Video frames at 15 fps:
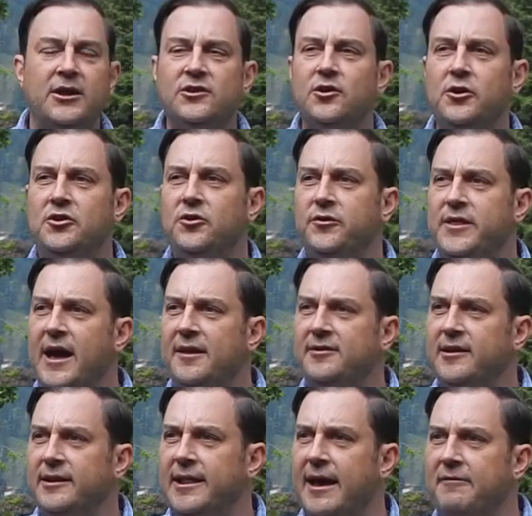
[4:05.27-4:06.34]
So in
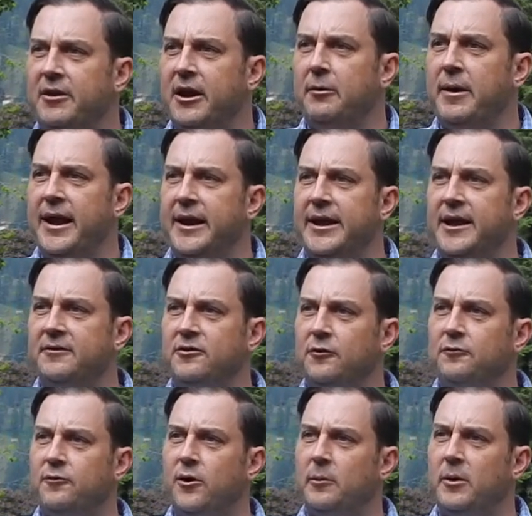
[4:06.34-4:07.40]
2011, I ran against a
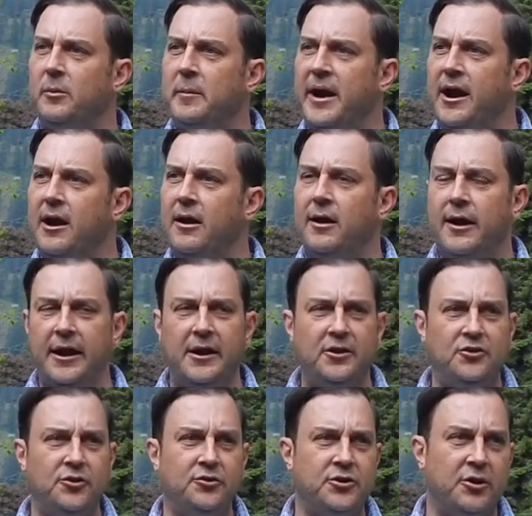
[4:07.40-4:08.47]
former mayor and a
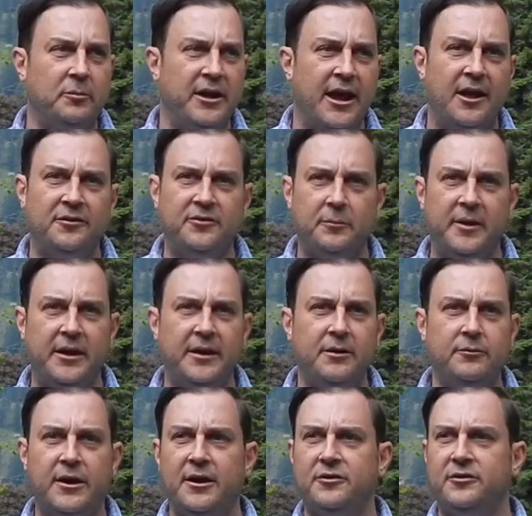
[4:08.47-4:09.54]
2-term councilman
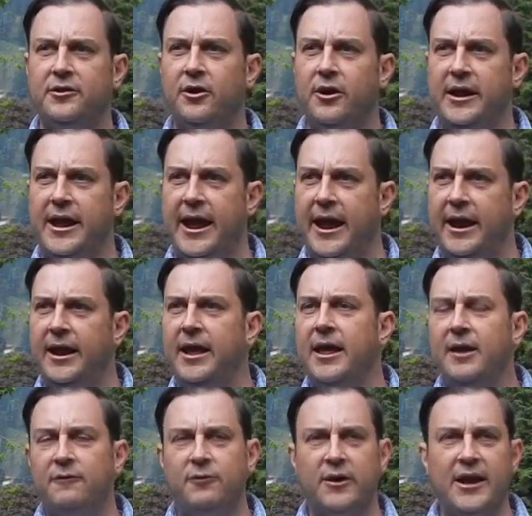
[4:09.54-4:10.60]
when I was 38
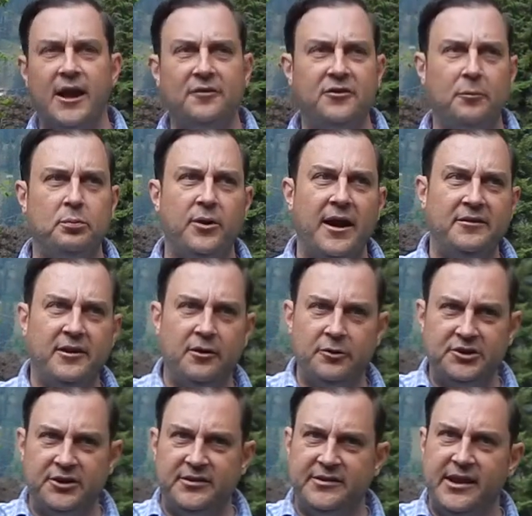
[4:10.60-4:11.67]
for council president,
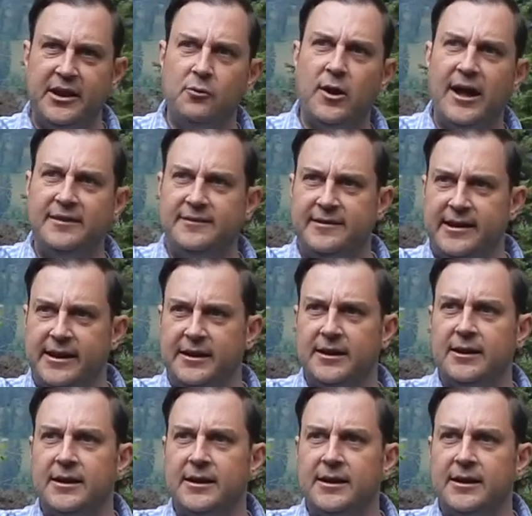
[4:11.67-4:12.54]
which is a citywide seat.